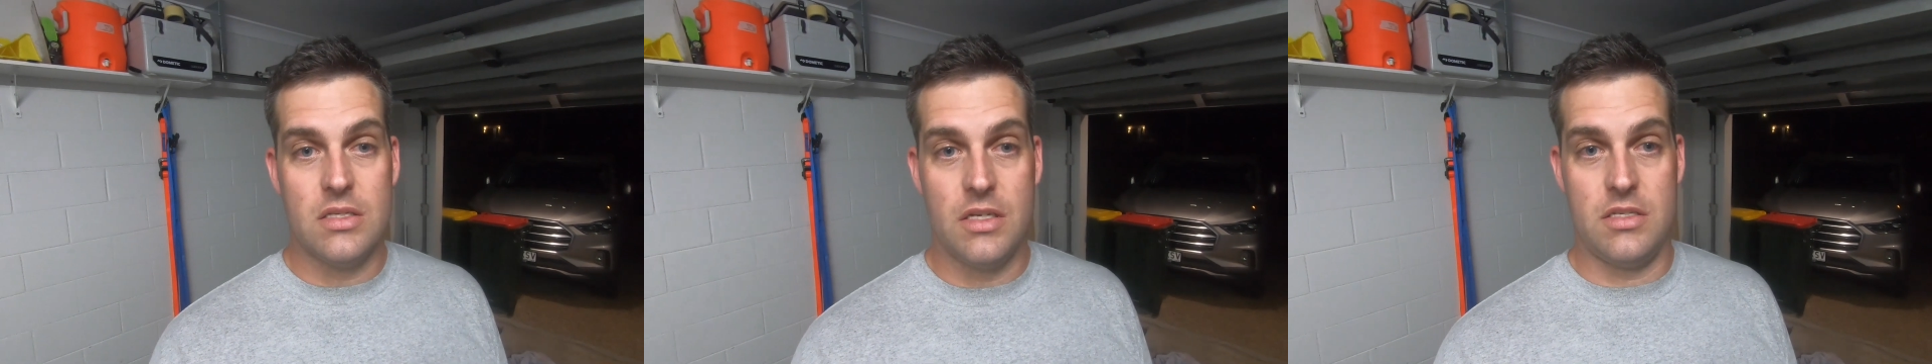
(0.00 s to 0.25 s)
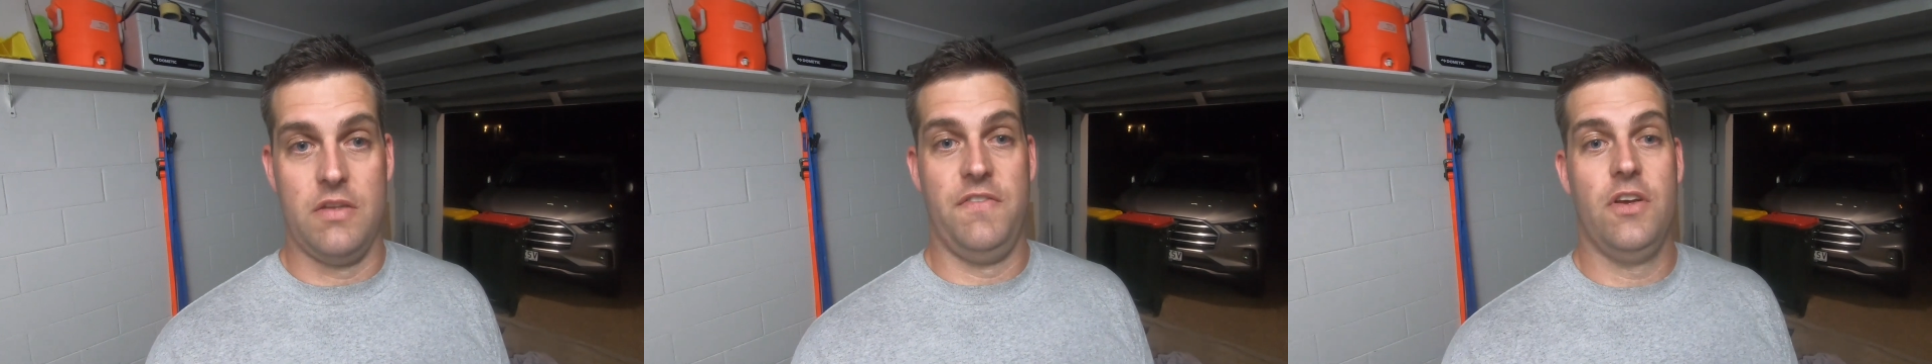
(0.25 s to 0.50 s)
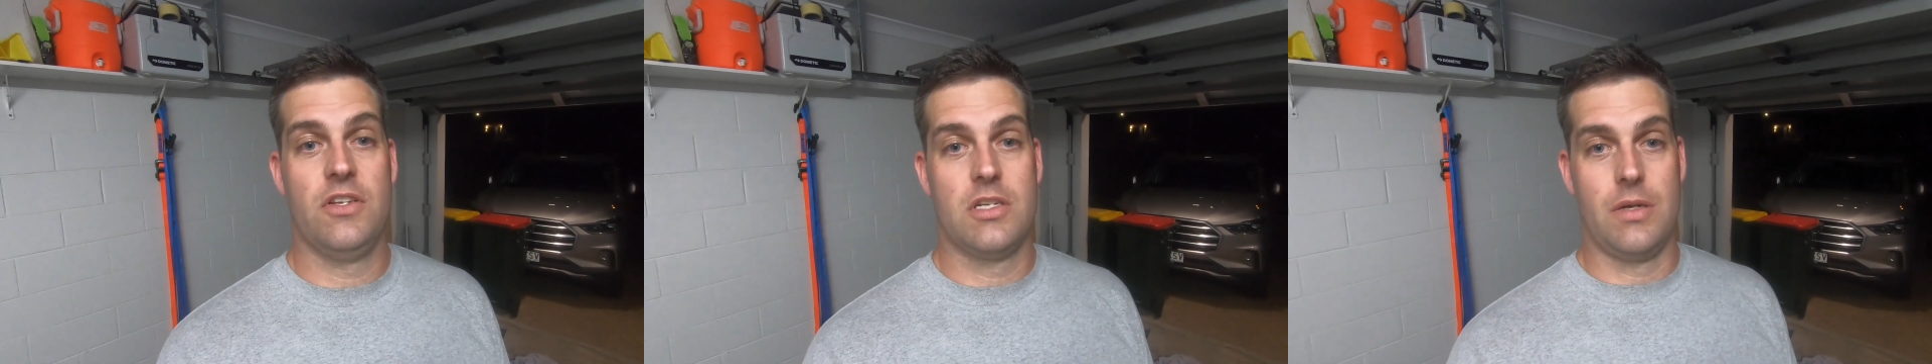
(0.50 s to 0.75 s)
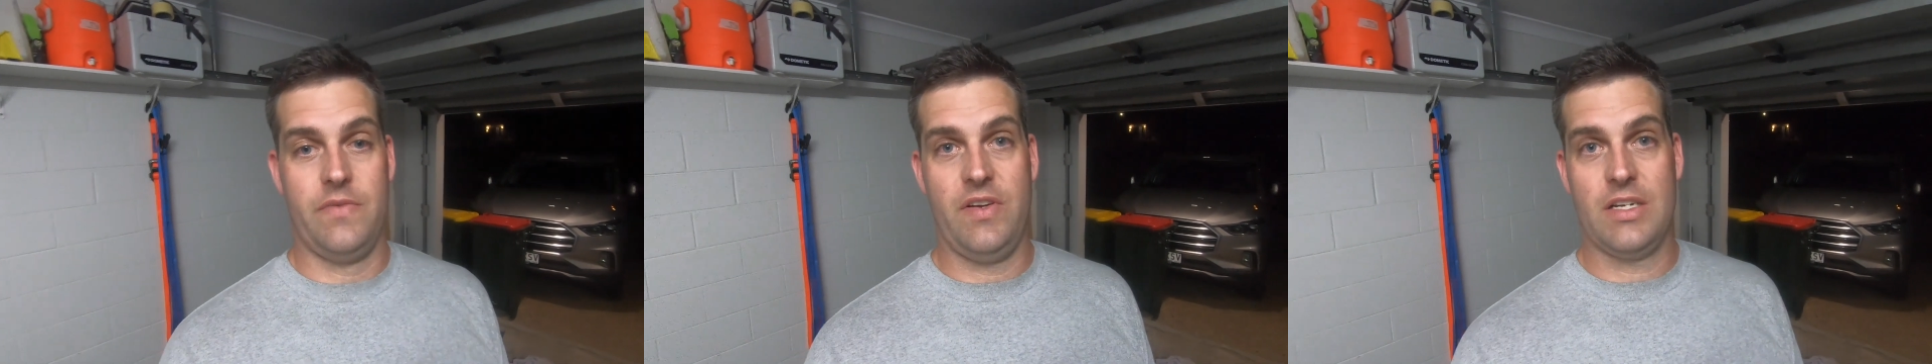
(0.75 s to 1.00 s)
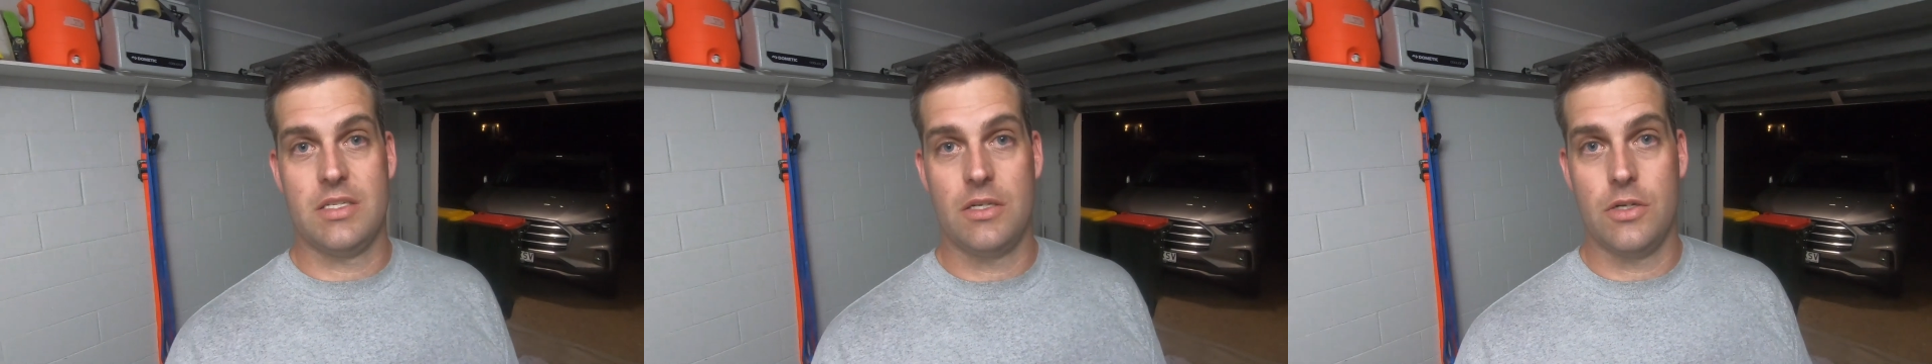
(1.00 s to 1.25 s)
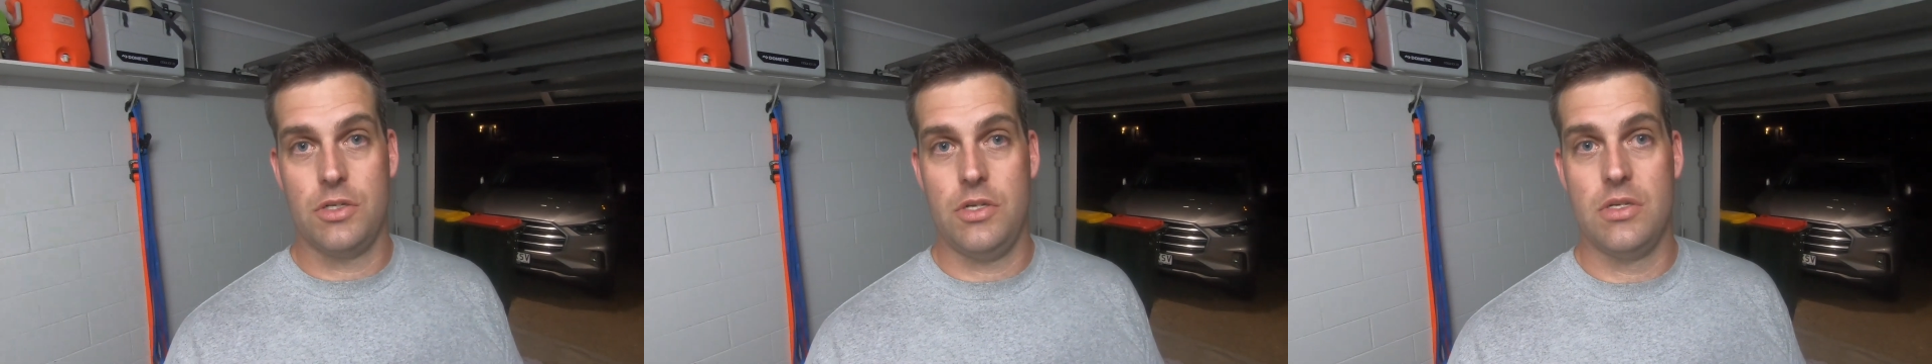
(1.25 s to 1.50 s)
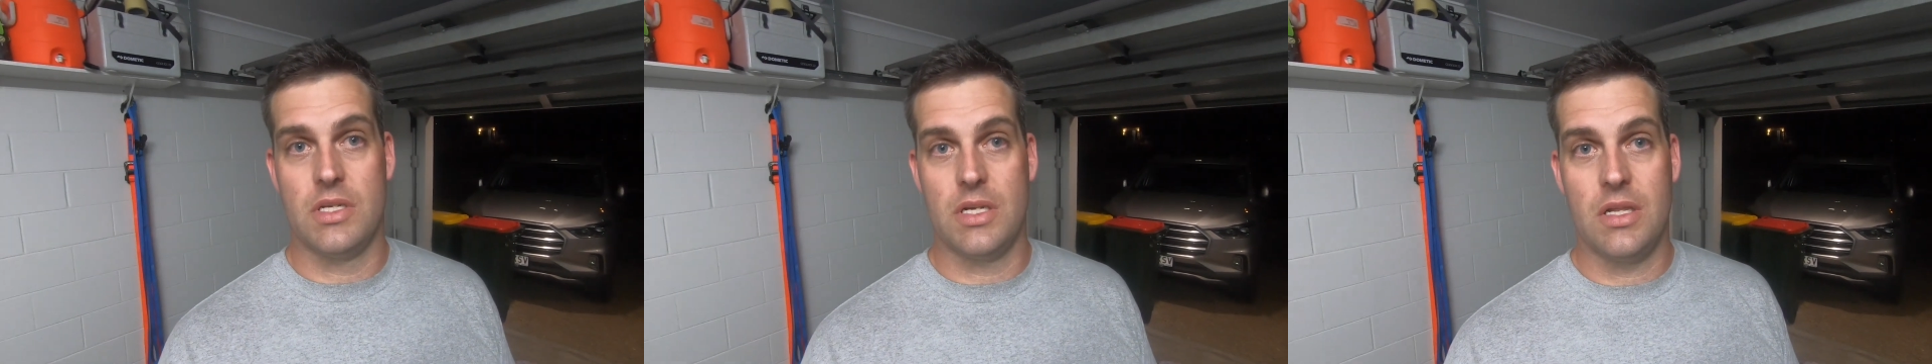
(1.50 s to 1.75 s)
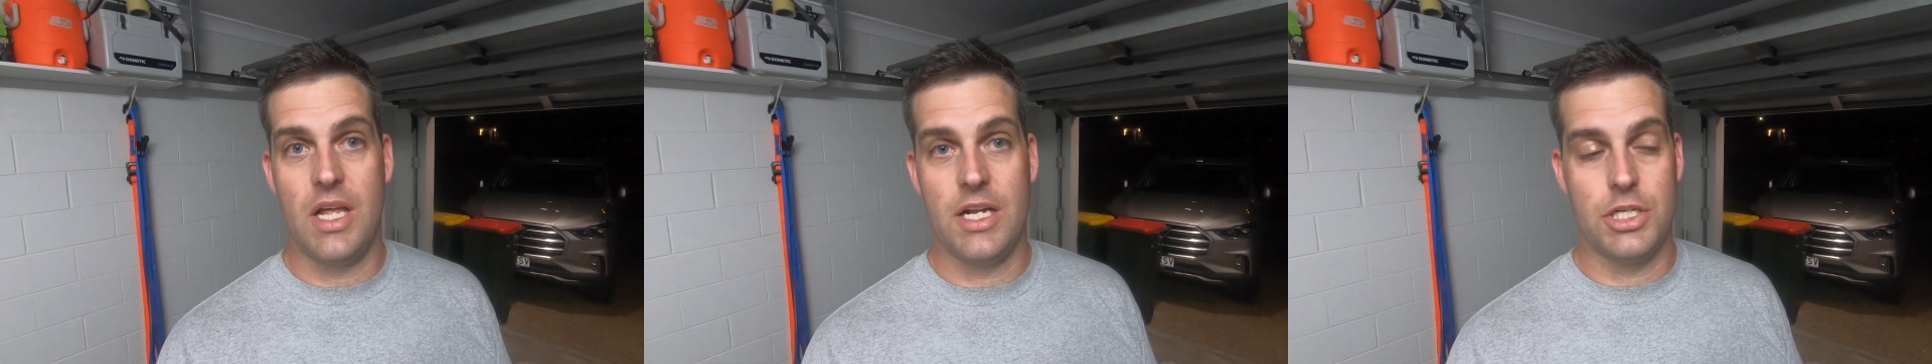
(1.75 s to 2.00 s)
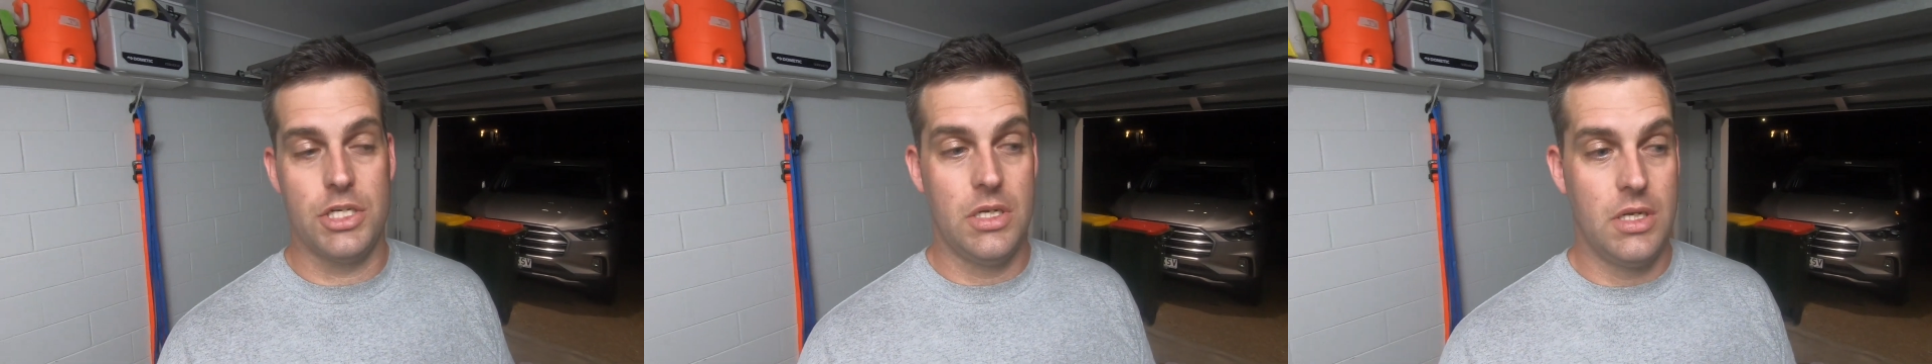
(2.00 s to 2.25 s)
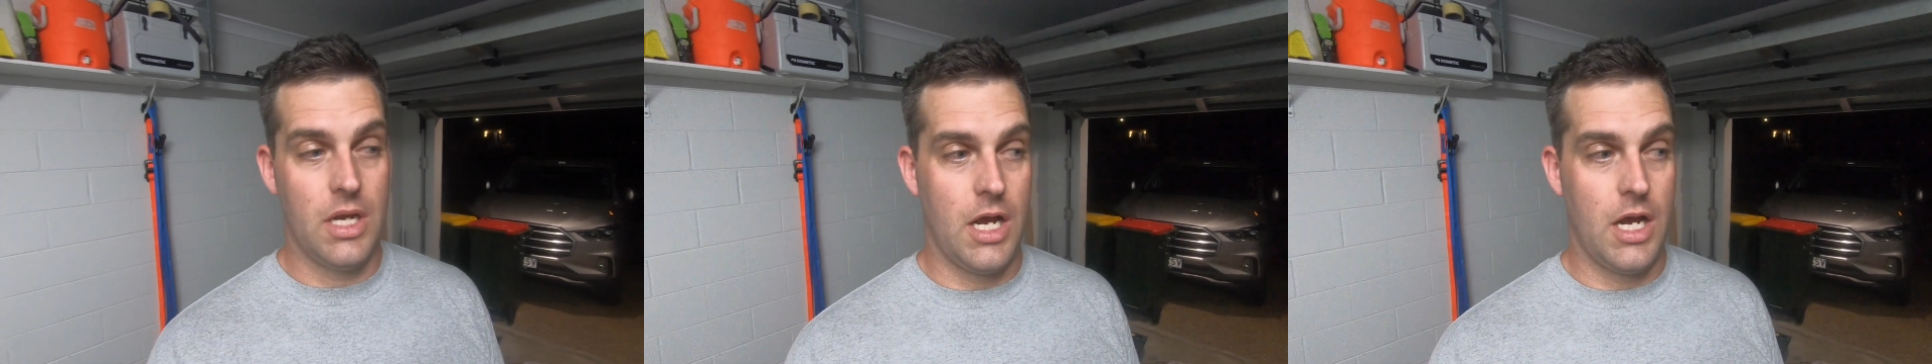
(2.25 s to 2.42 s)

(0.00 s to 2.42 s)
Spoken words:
It's the first time I've actually got to use the clutch